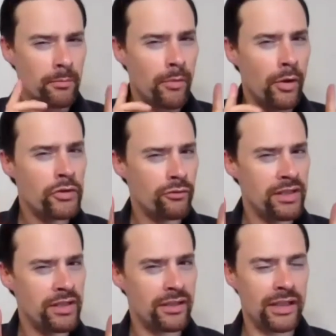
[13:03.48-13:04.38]
most
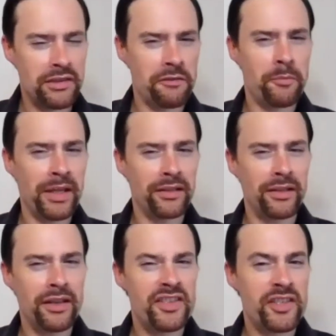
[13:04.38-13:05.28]
recently, there have
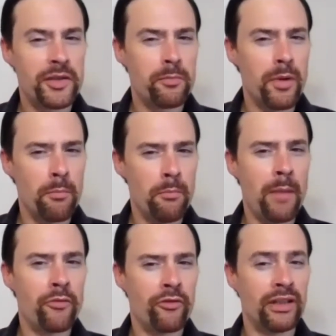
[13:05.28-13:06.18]
been some
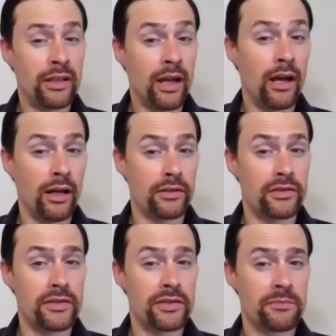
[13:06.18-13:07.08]
memory
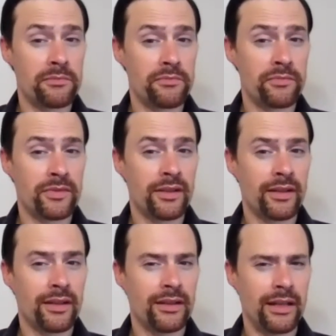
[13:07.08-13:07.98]
cards.
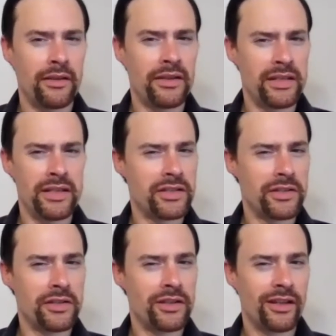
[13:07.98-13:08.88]
Now, this
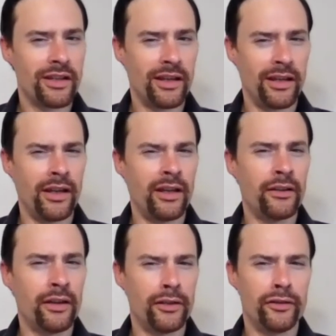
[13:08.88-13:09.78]
is
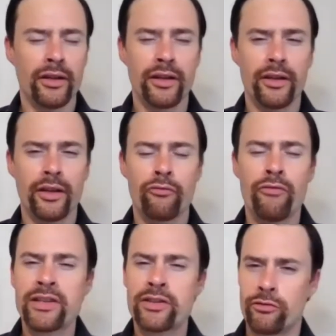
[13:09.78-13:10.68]
uh, a, a,
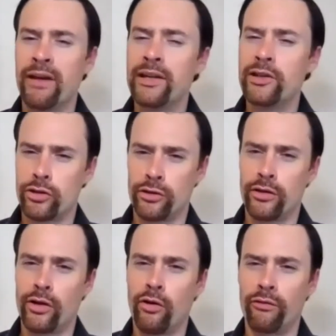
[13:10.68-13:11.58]

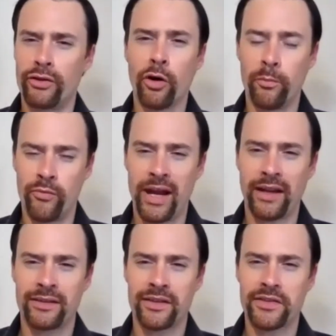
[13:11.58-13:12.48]
restoration of an old
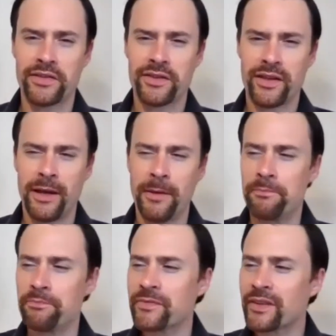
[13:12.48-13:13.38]
practice.
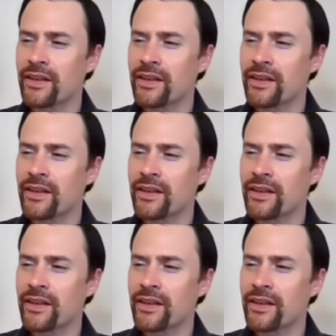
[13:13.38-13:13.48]
Um,